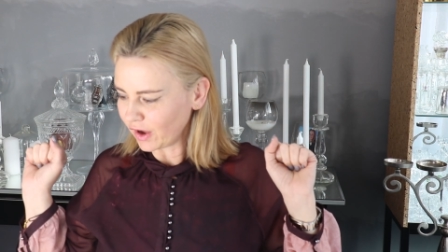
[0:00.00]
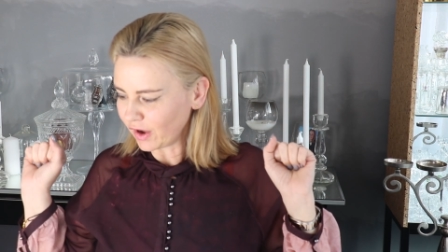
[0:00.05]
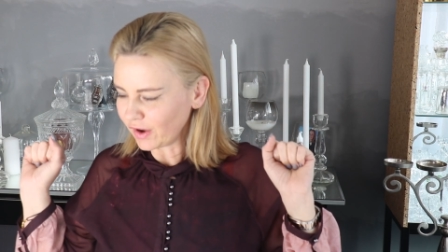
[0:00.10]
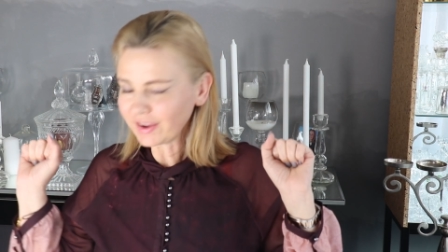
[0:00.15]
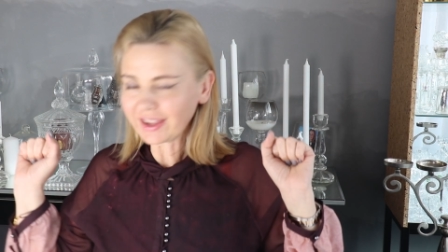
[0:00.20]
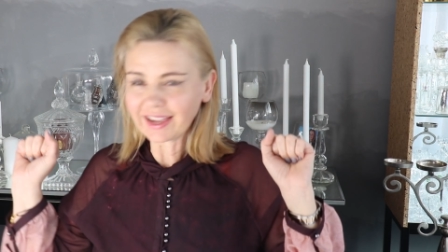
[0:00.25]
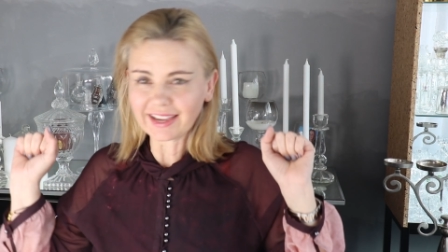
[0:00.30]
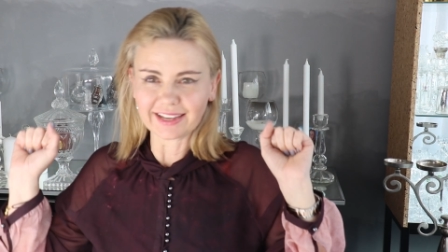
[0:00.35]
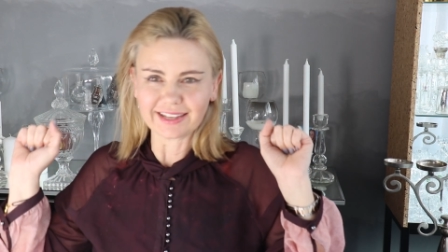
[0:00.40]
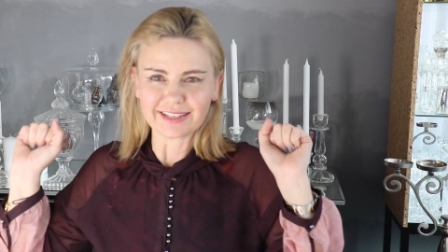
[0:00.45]

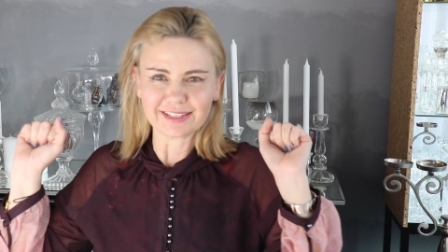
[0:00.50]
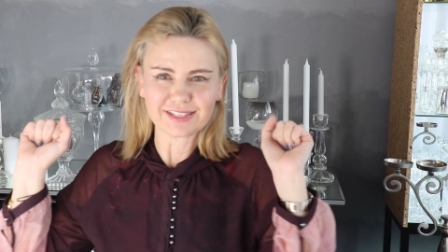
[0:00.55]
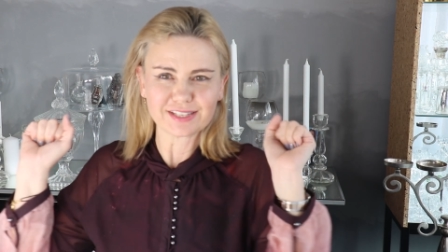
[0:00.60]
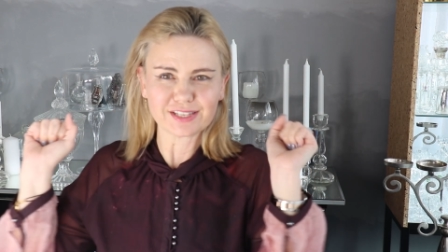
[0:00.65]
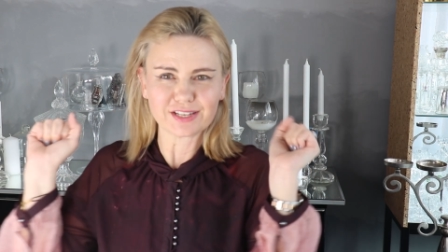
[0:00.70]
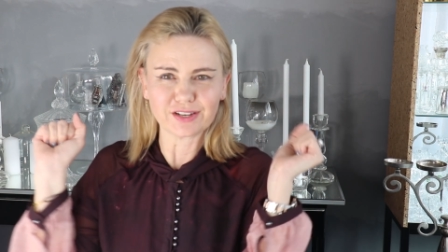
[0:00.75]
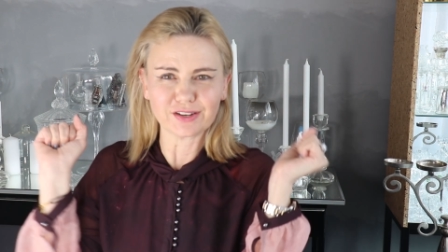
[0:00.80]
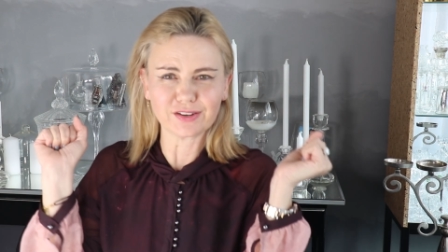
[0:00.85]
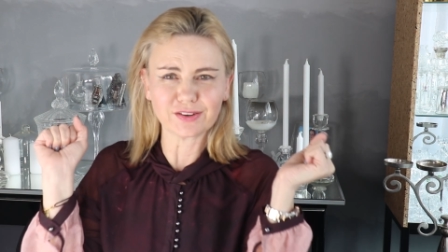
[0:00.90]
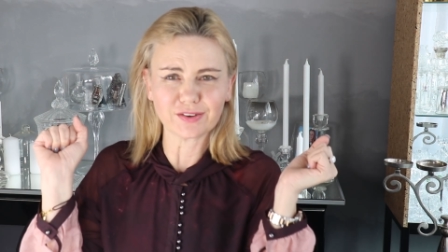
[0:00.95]
Okay,
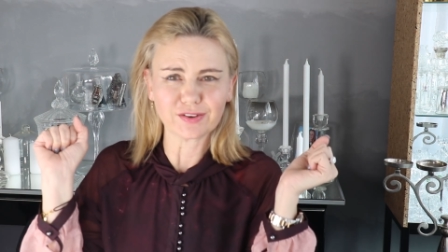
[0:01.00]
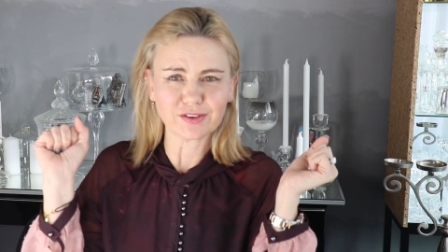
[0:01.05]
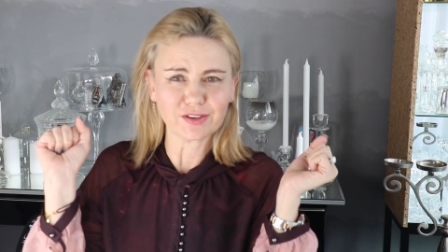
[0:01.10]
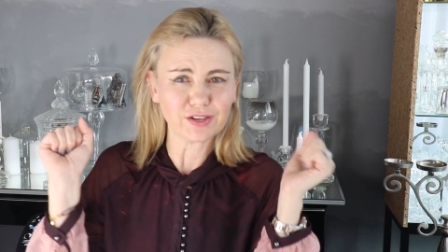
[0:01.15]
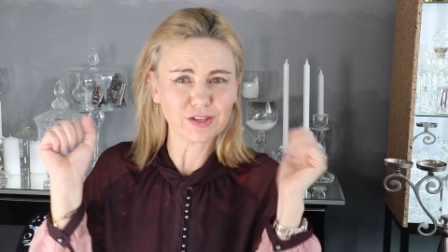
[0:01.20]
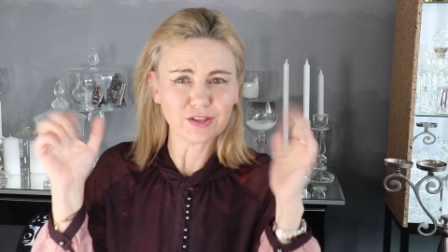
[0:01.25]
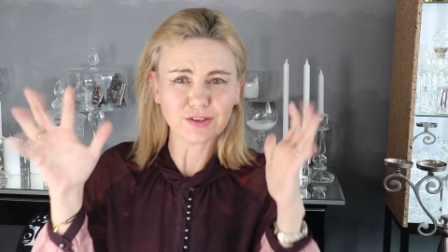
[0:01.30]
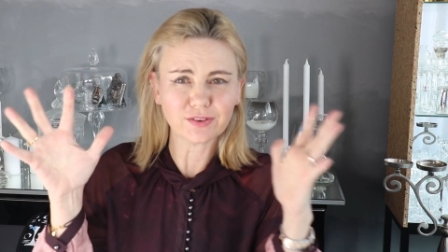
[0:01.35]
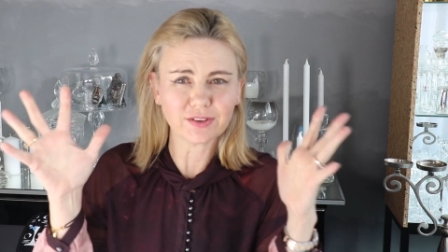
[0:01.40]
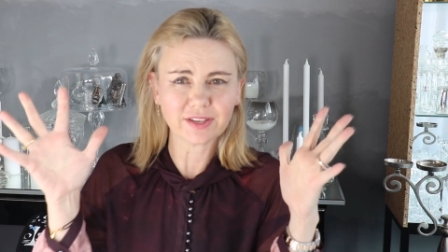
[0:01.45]
so
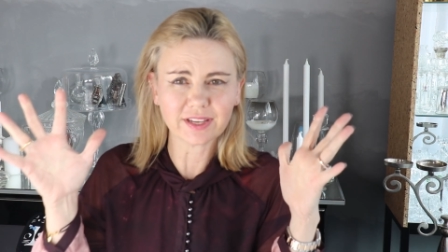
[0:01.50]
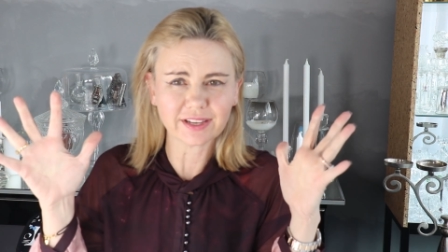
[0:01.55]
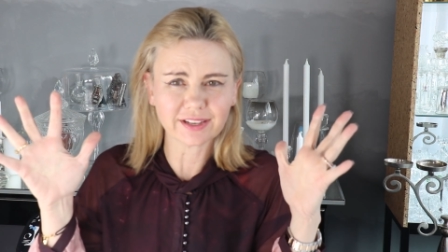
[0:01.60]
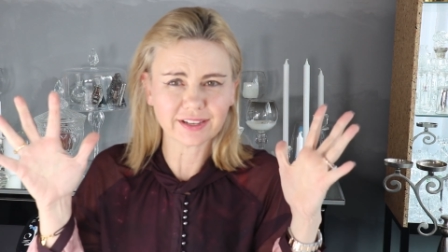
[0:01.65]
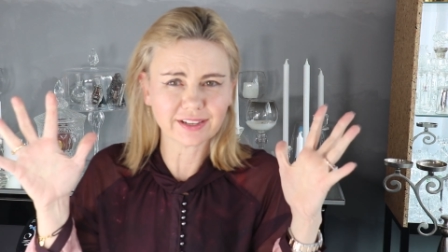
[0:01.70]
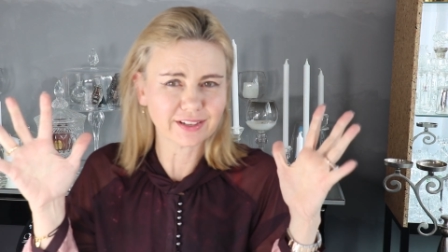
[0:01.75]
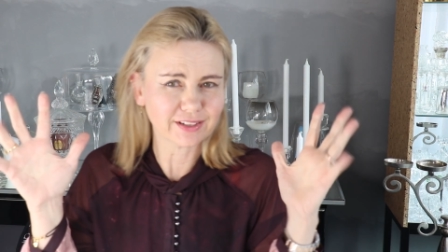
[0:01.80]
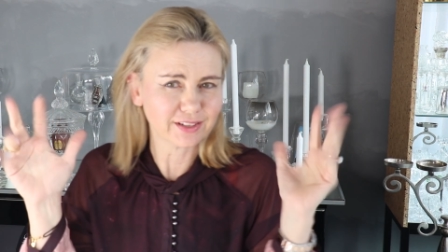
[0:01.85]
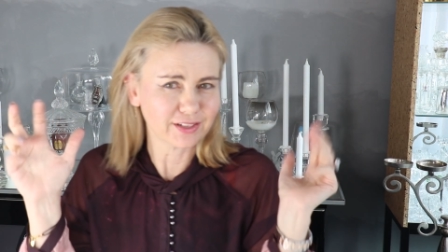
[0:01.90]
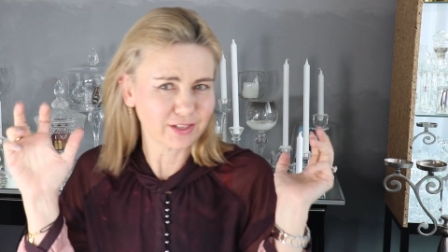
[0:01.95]
new
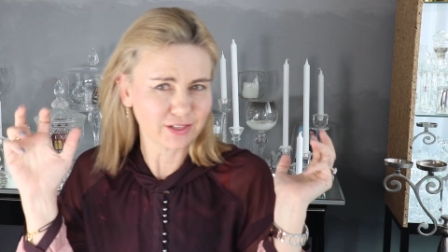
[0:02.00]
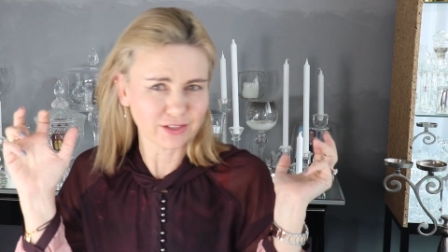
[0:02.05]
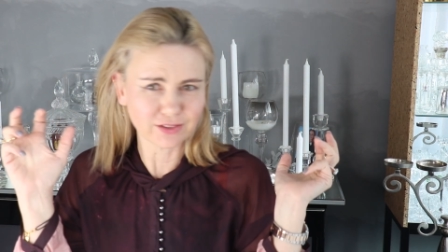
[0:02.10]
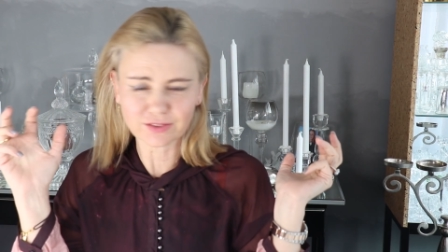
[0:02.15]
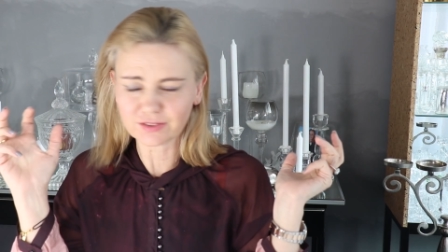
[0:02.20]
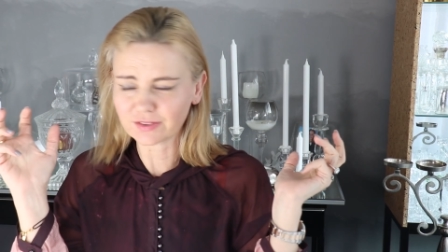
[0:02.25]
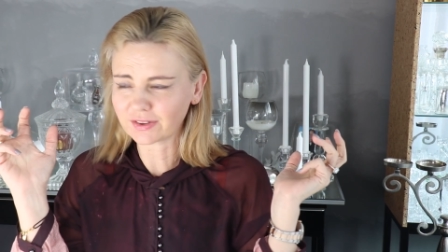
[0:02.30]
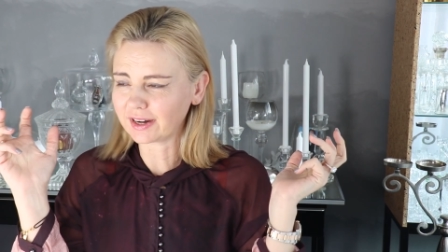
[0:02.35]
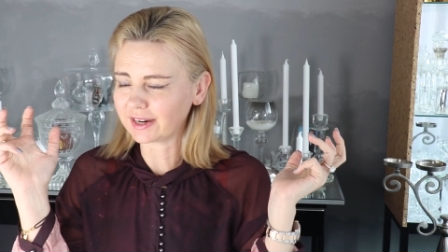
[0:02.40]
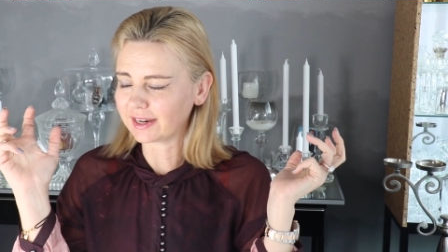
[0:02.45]
year,
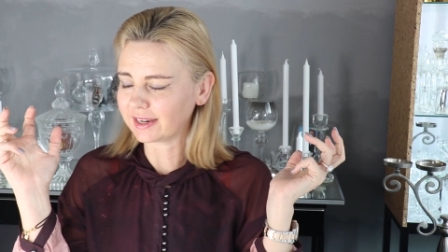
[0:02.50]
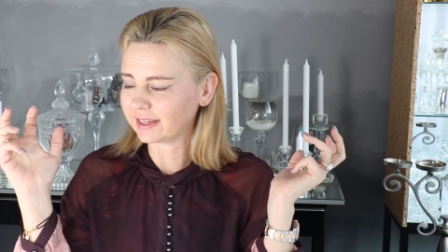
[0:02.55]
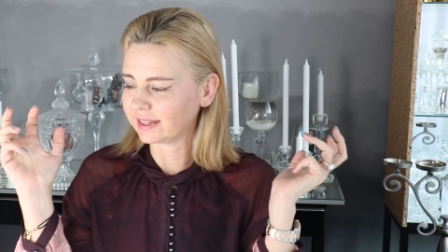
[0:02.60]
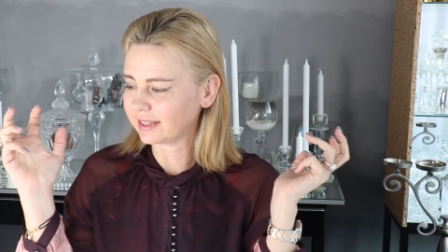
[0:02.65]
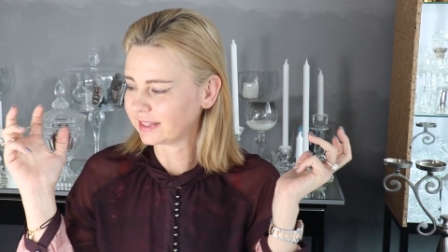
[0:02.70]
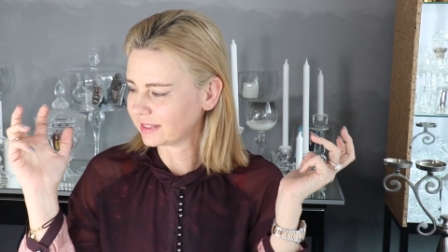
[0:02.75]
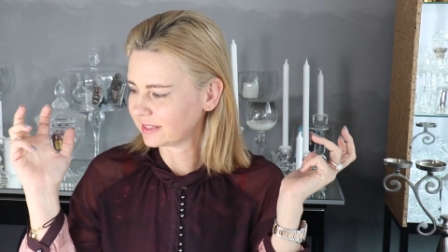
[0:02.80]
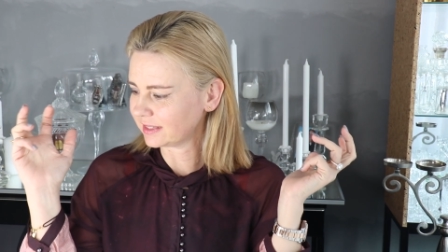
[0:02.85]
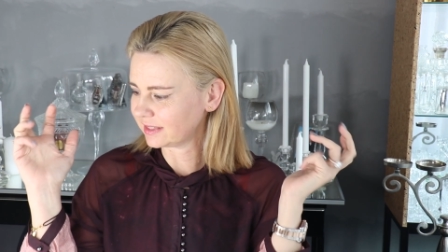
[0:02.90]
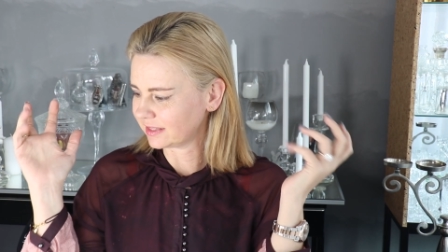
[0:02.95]
new
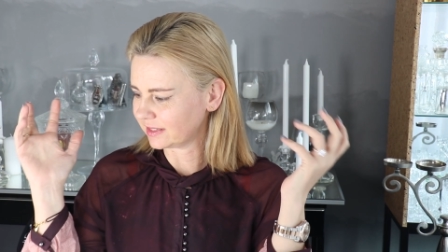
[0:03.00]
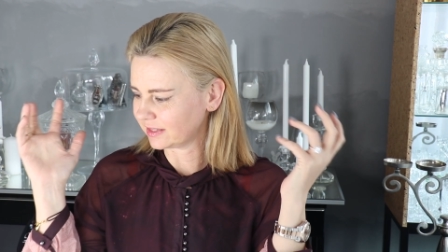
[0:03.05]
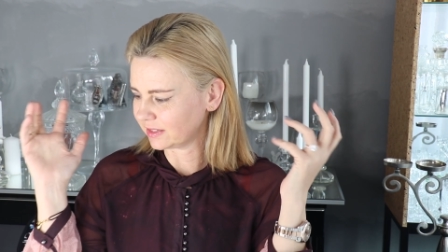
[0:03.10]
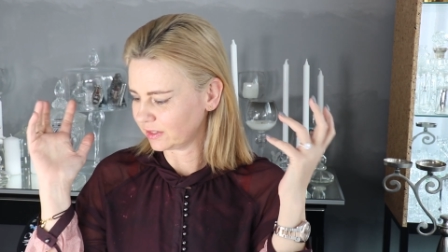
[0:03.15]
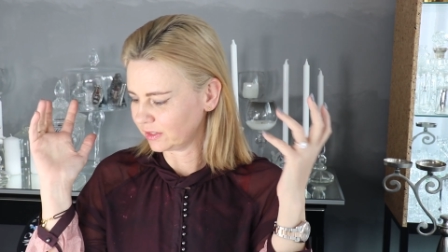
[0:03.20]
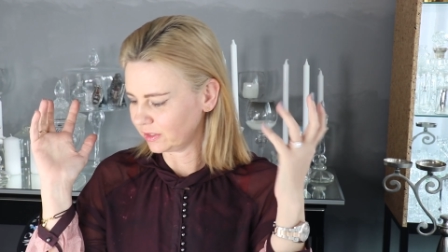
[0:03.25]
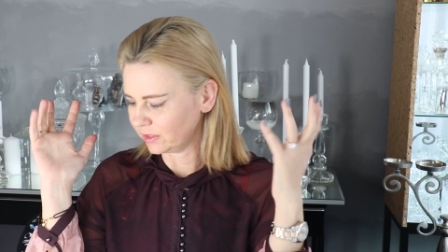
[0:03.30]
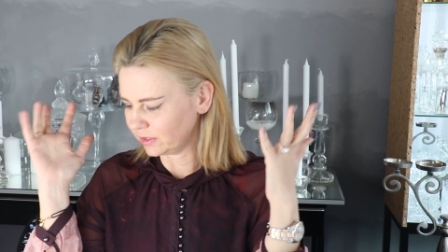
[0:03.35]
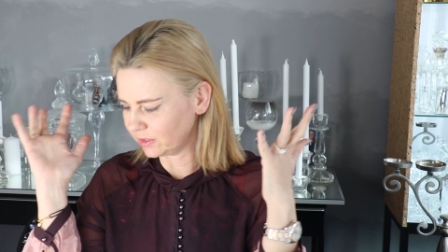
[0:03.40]
tries,